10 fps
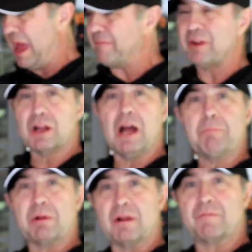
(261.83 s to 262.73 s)
half a
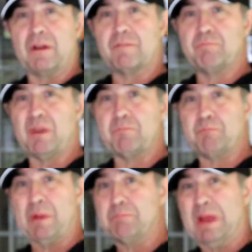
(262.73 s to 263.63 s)
cup of
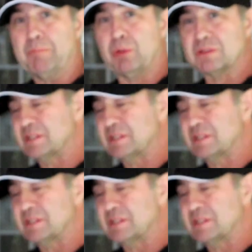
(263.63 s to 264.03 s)
maple